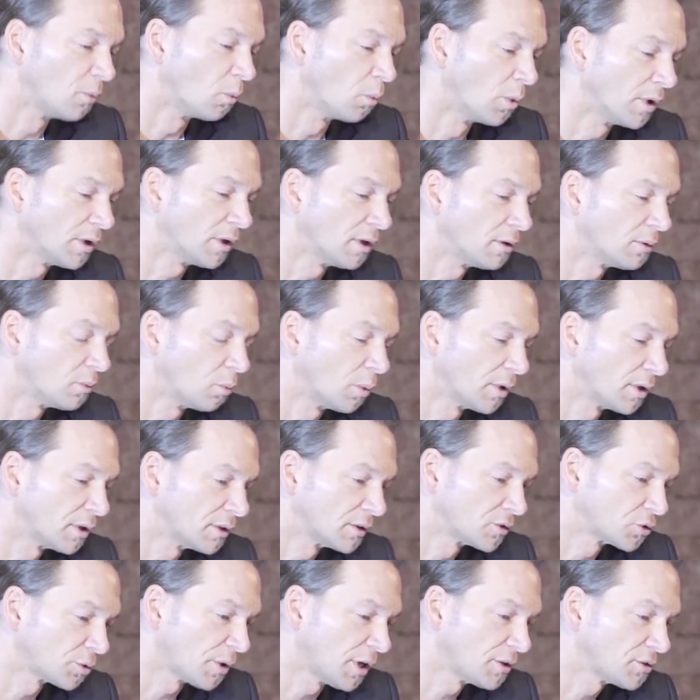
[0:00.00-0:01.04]
where I
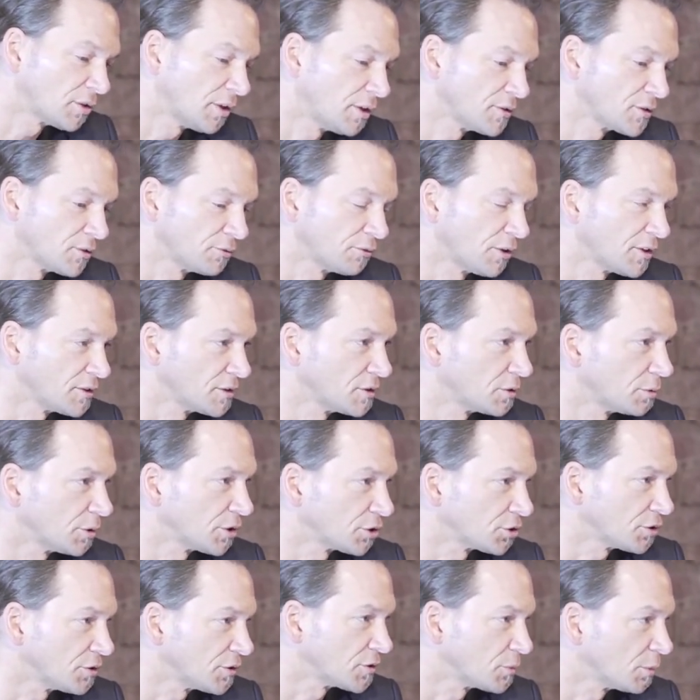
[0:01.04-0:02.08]
try to answer fuzzy
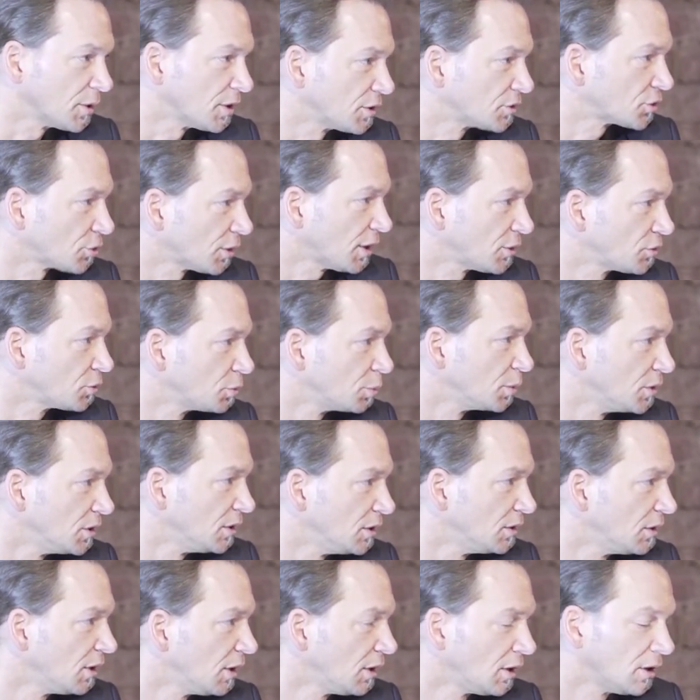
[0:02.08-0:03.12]
questions, where I try to
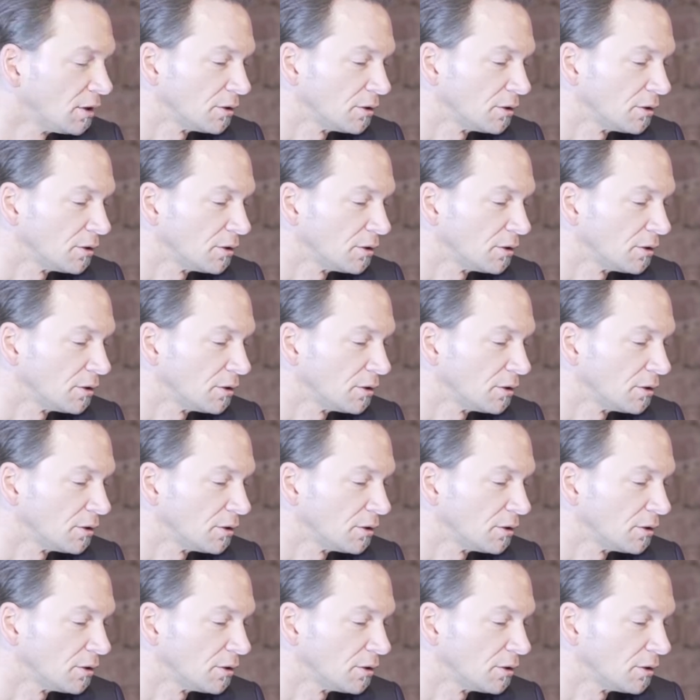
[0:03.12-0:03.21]
be